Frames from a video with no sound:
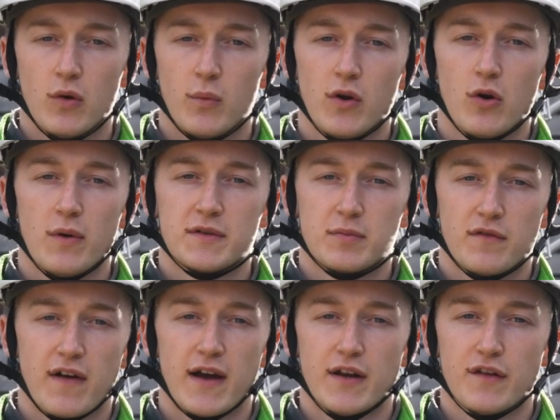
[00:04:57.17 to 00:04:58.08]
We always
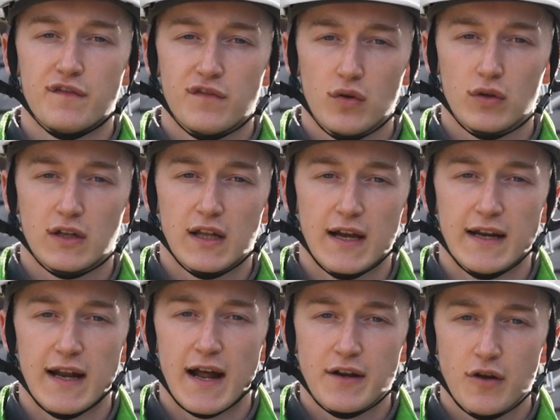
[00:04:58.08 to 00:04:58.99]
provide a full
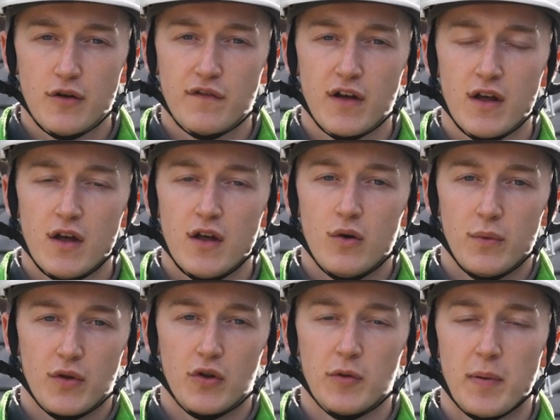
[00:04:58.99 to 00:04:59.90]
client handover
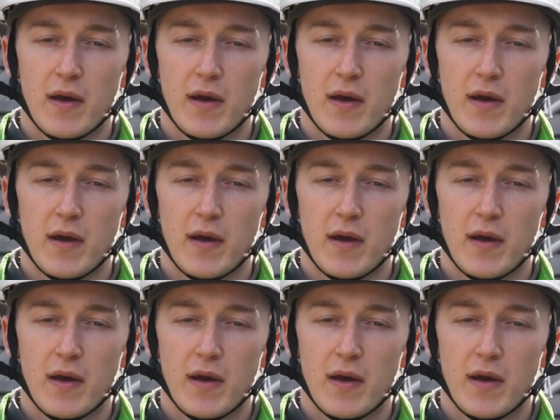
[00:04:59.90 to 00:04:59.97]
with all the